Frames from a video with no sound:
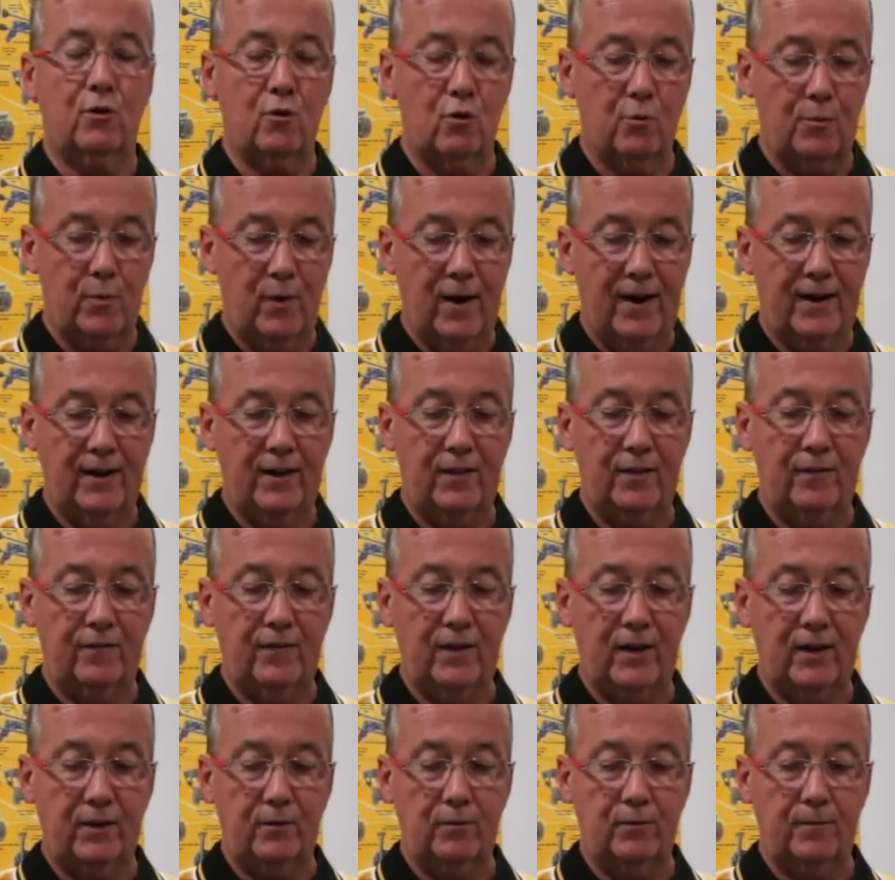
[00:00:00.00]
incorporated in the
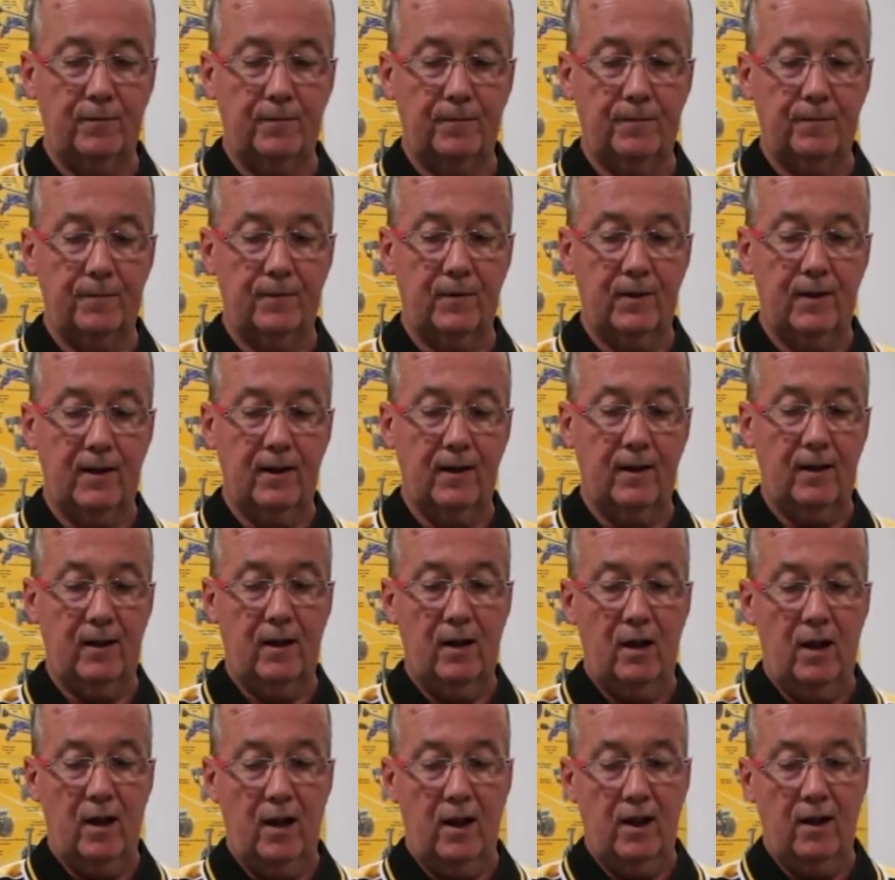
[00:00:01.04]
vehicle.
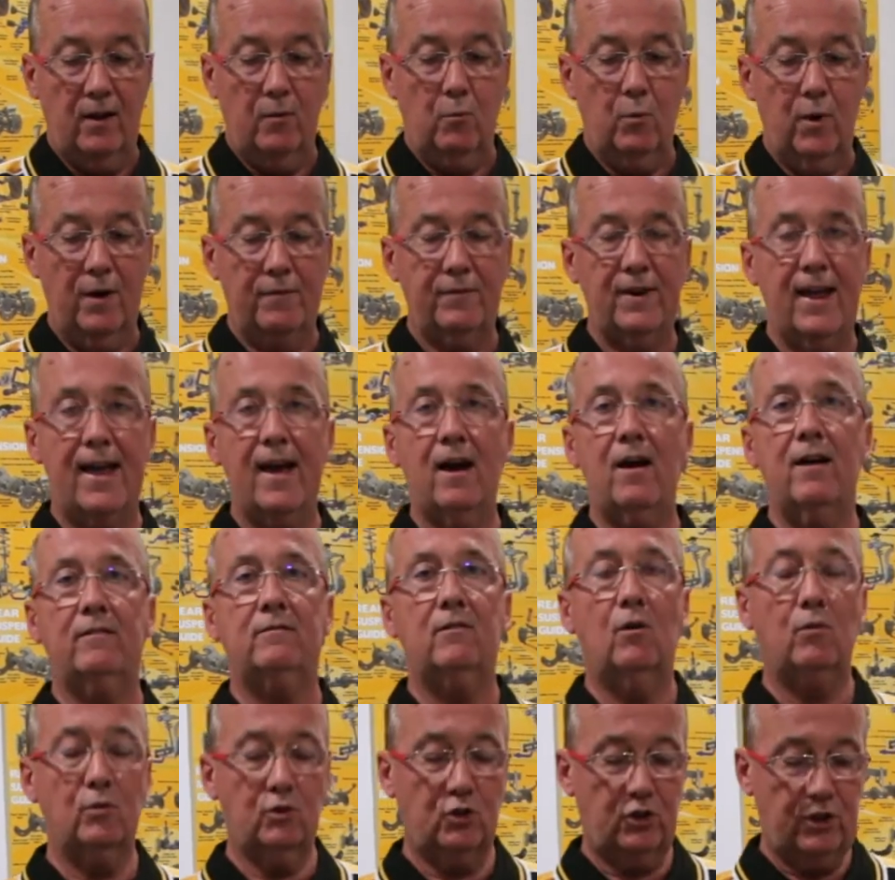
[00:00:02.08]
We have now
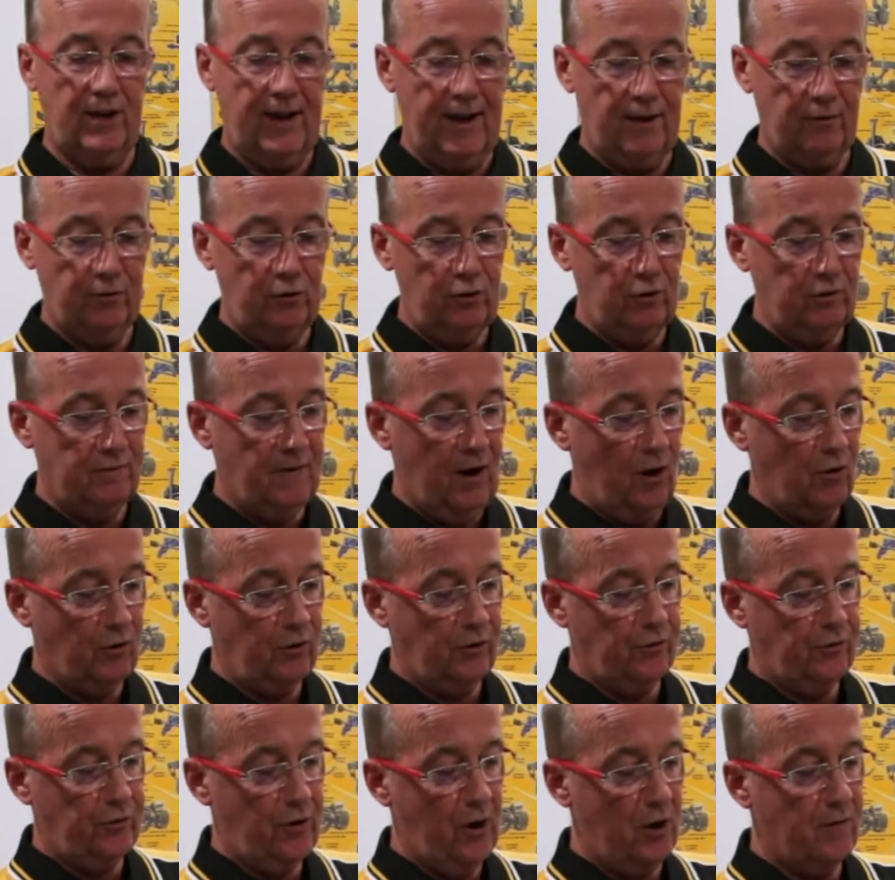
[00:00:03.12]
launched our new lower
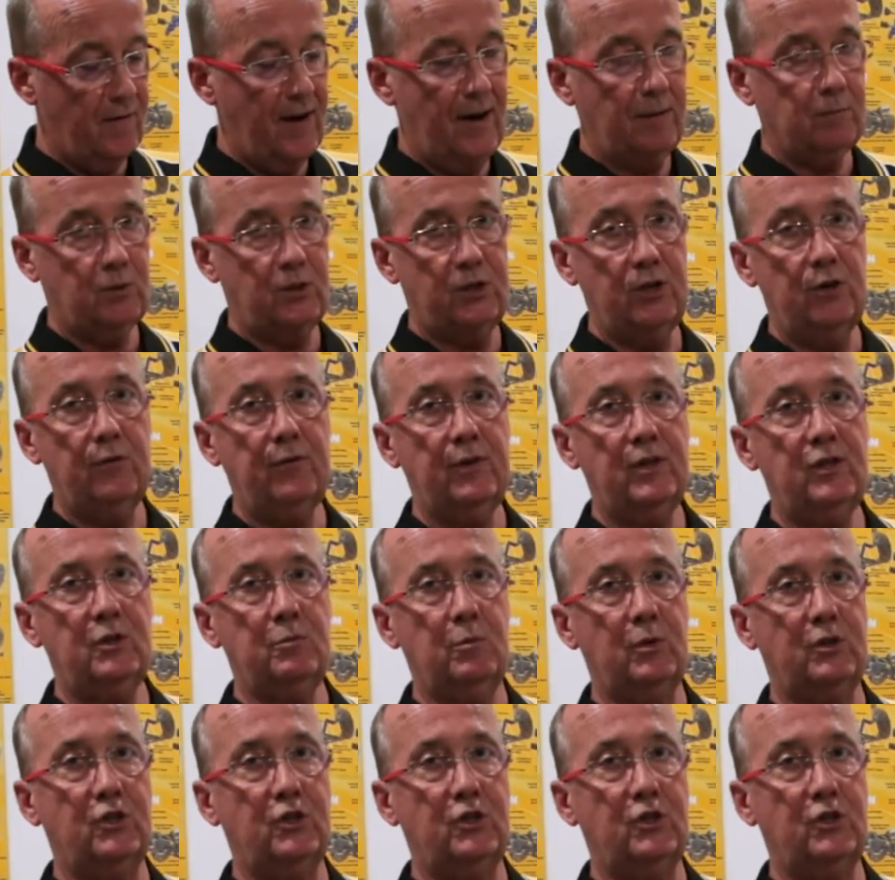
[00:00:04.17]
control arm series,